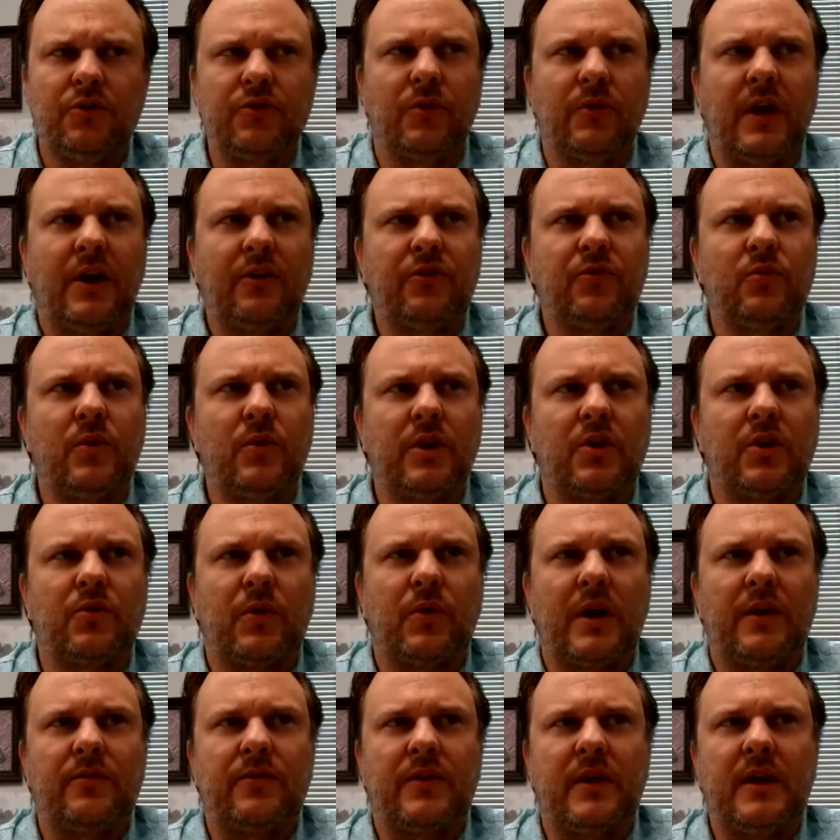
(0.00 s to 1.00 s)
So that's one
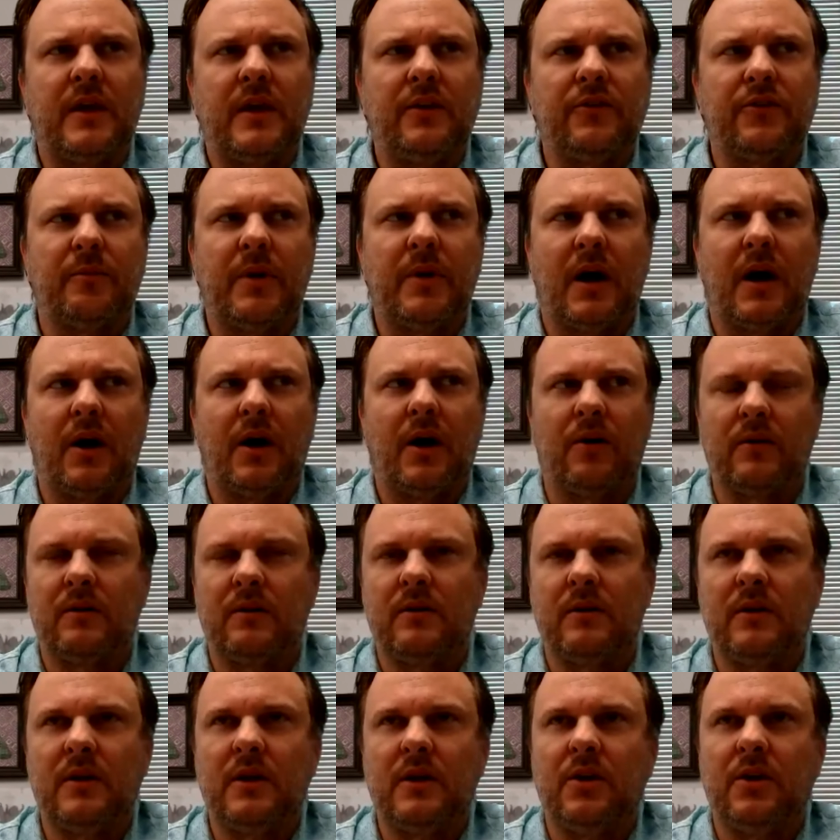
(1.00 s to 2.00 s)
of the great things
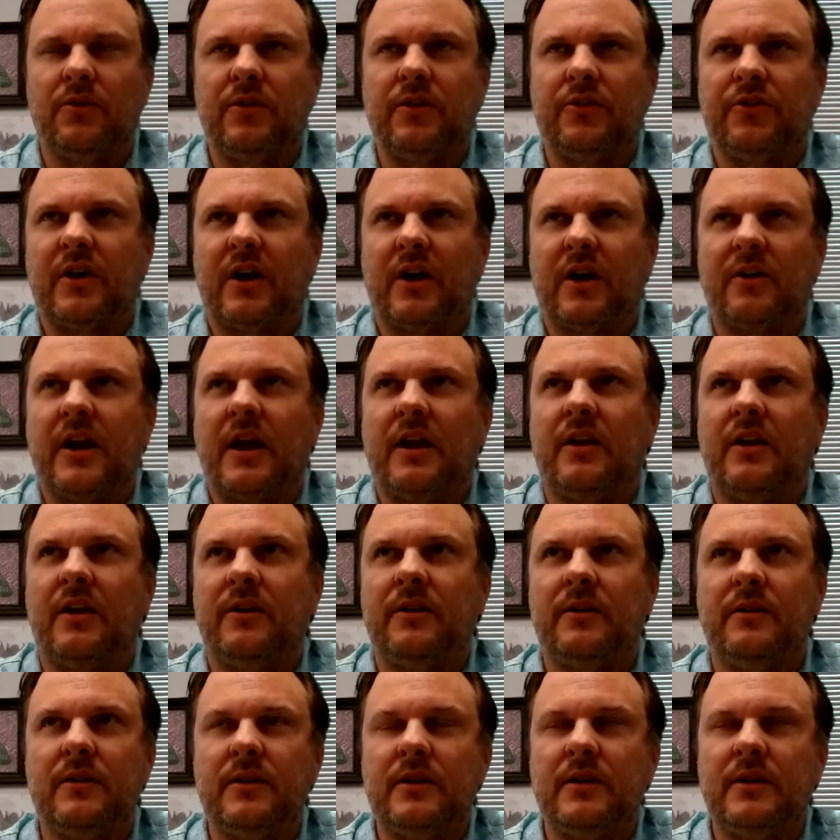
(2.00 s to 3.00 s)
about,
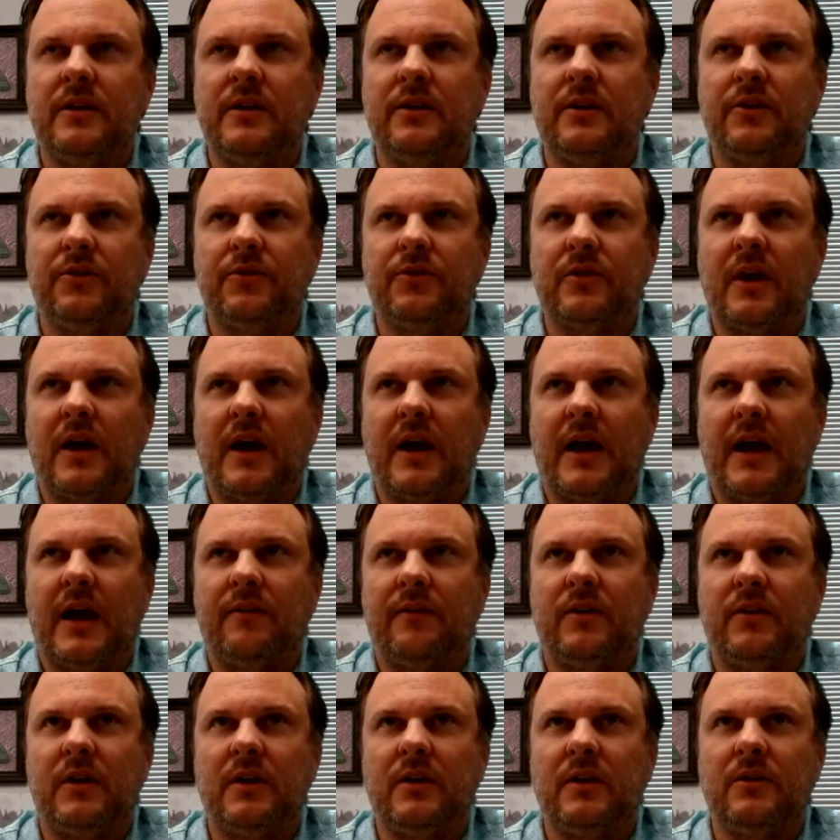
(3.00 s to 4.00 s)
disaggregated, is
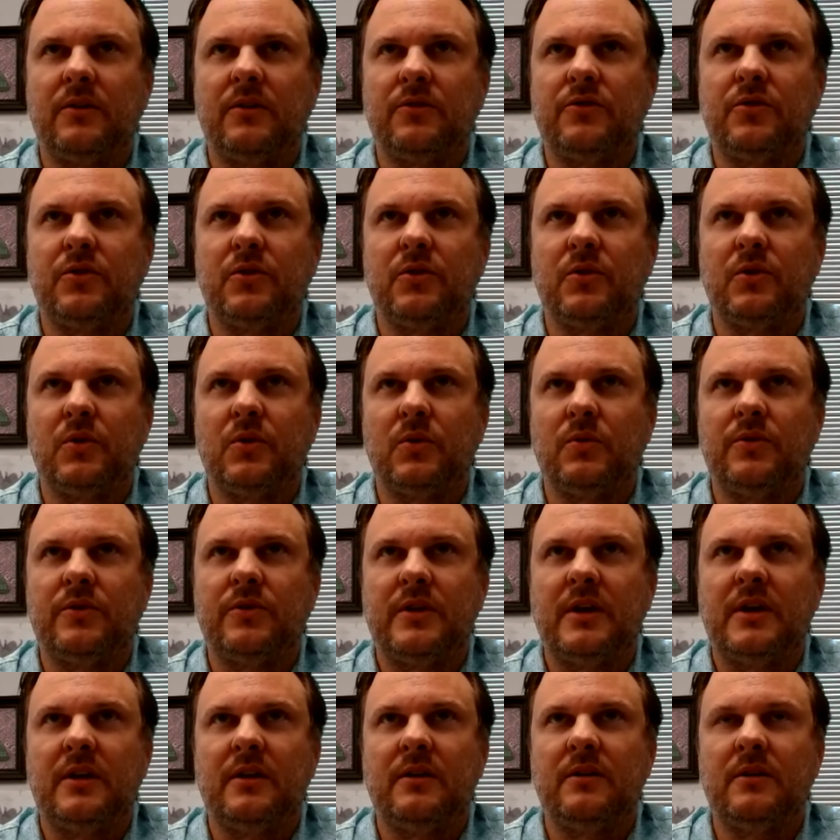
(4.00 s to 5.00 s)
having
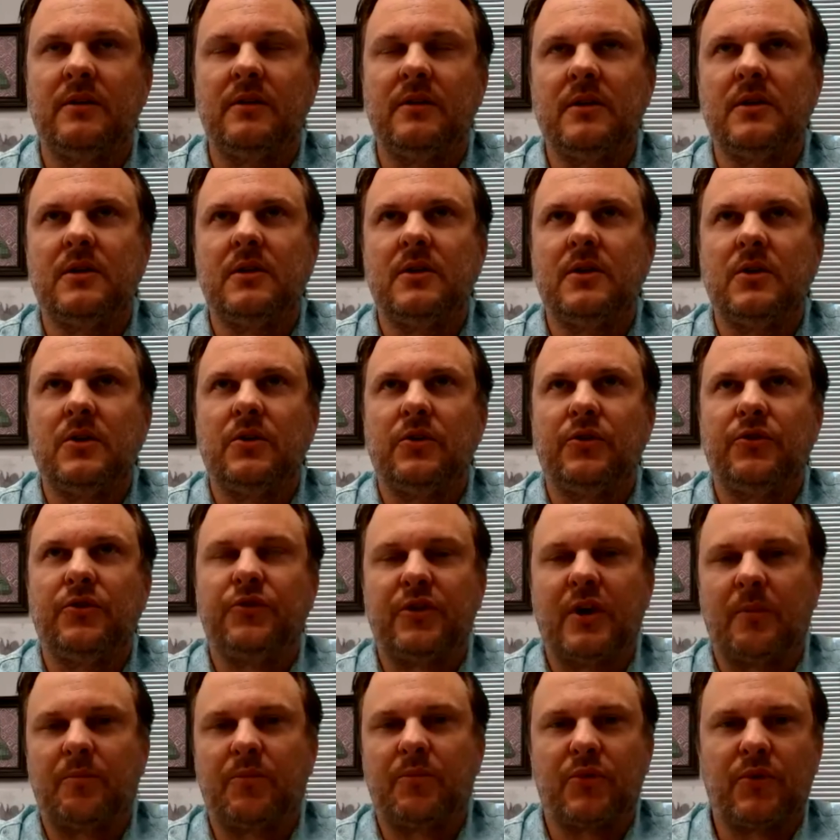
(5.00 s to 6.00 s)
to then
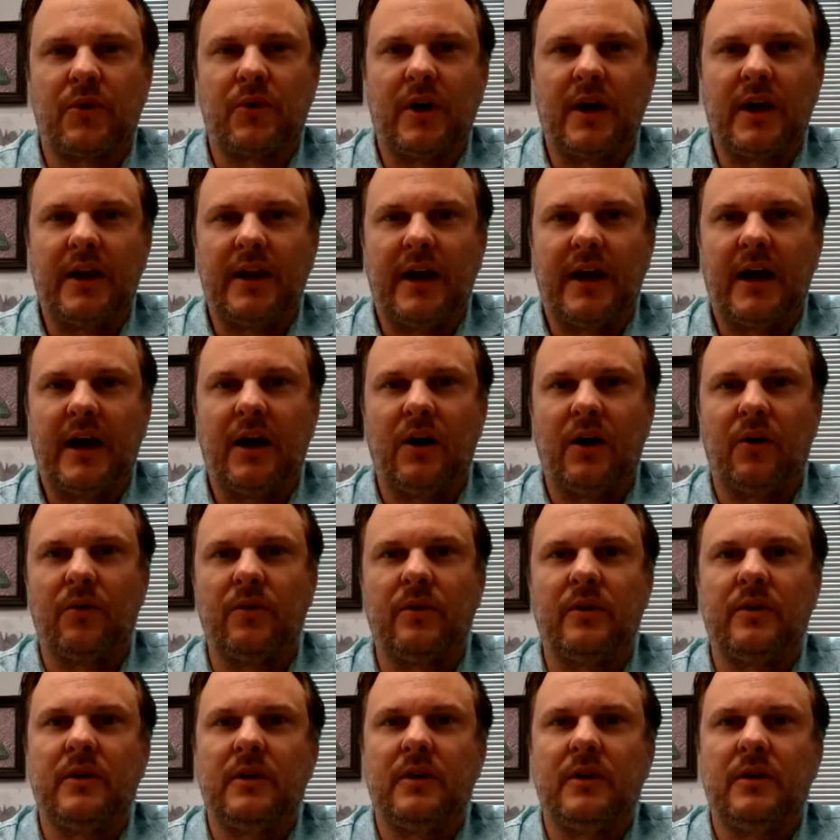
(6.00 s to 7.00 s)
separate
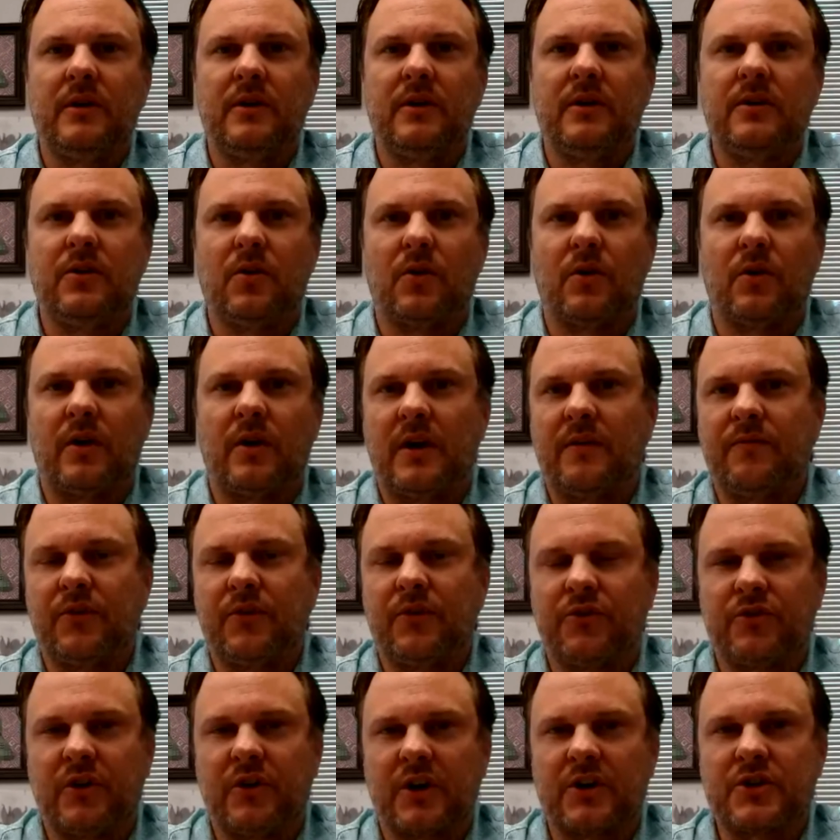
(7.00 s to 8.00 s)
out your
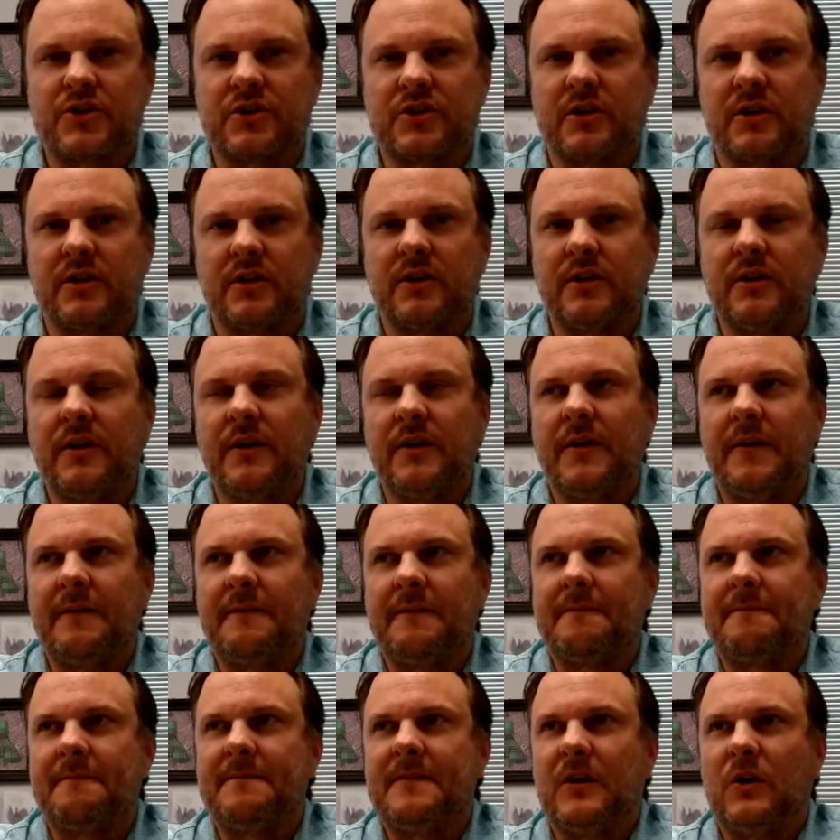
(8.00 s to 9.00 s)
infrastructure.
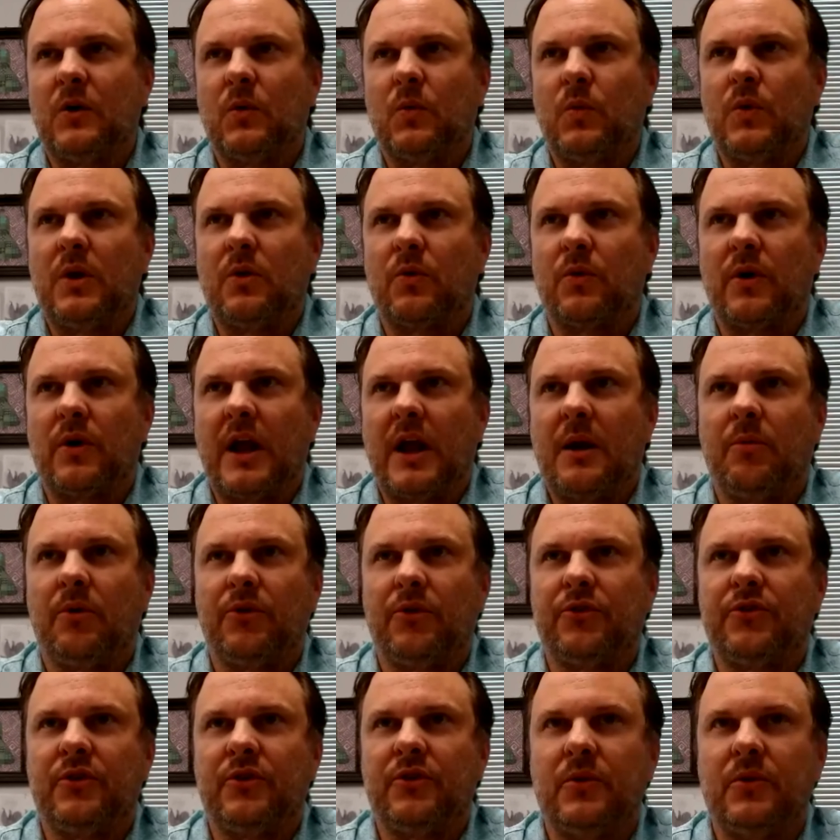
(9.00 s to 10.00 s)
We were
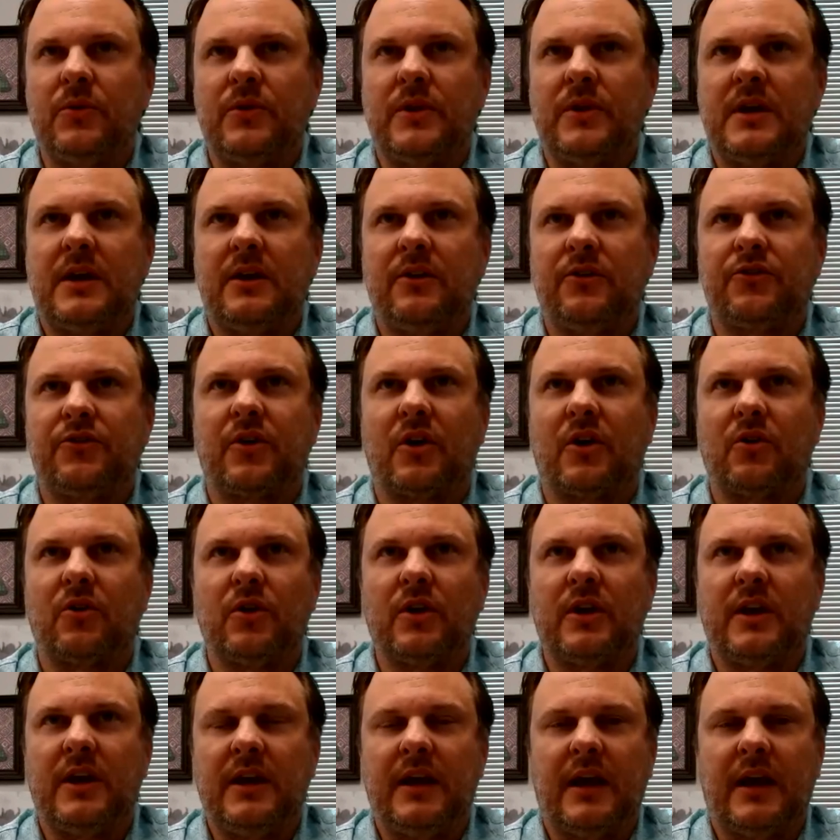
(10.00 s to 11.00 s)
able to then
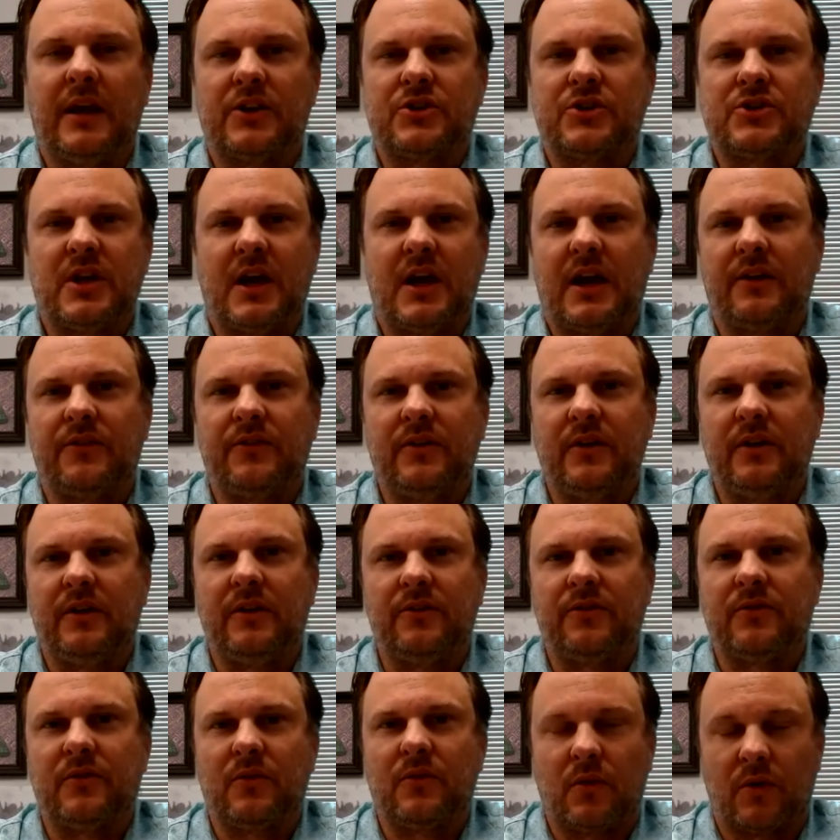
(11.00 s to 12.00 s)
start looking at
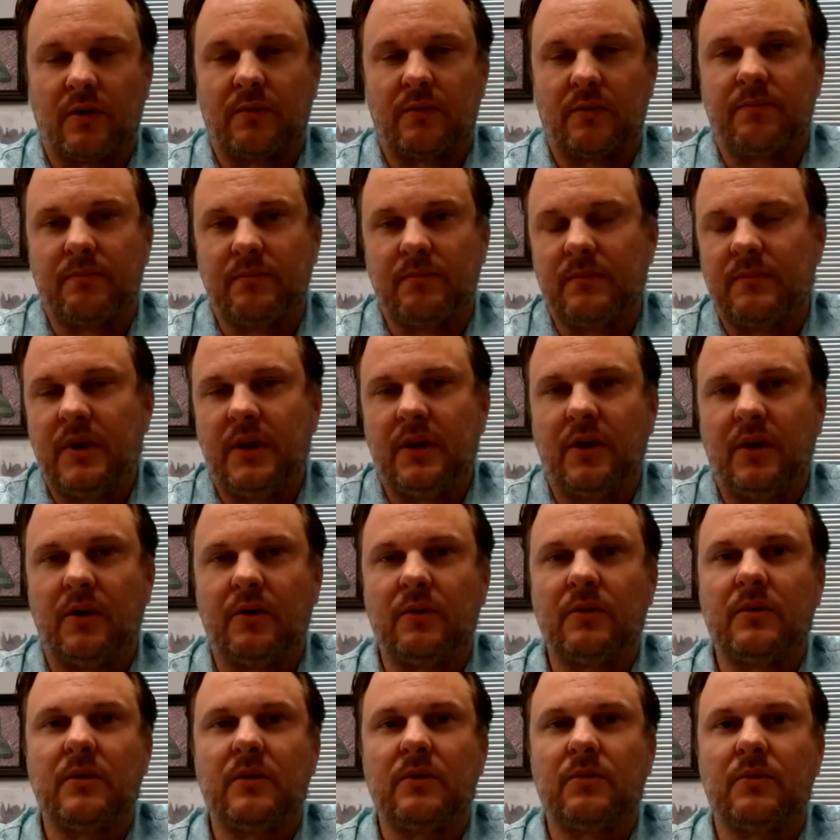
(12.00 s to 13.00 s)
chassis or,
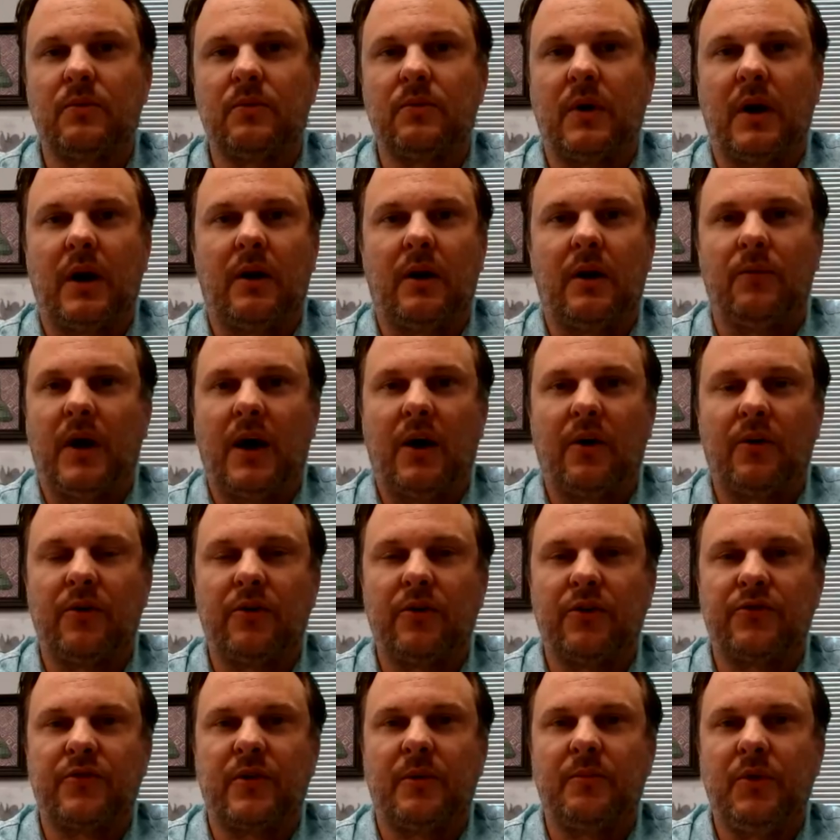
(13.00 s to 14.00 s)

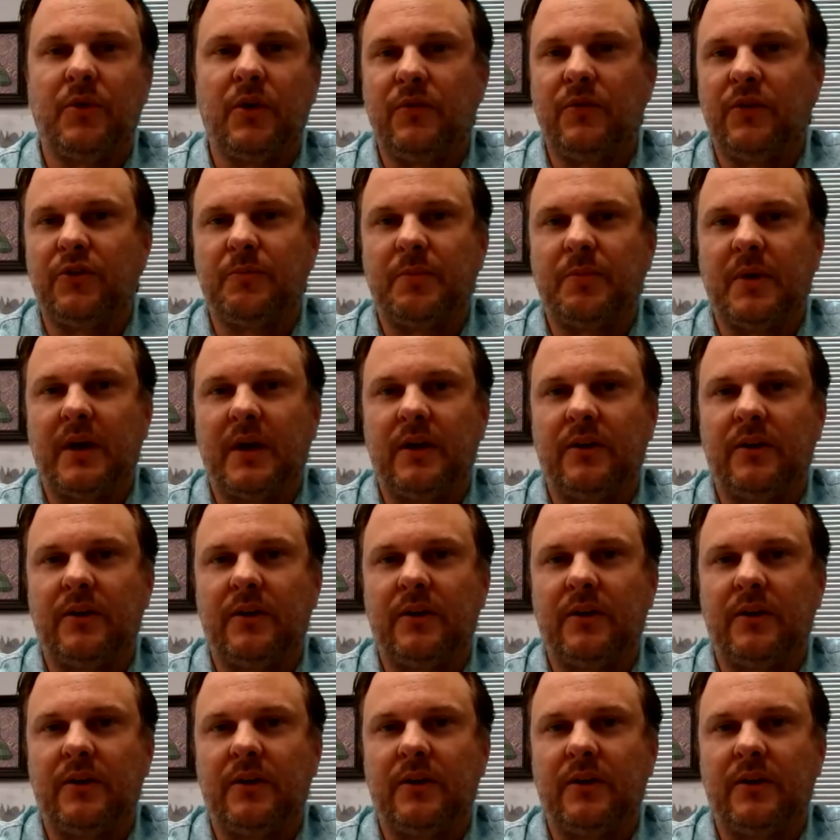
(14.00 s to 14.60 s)
routers from UP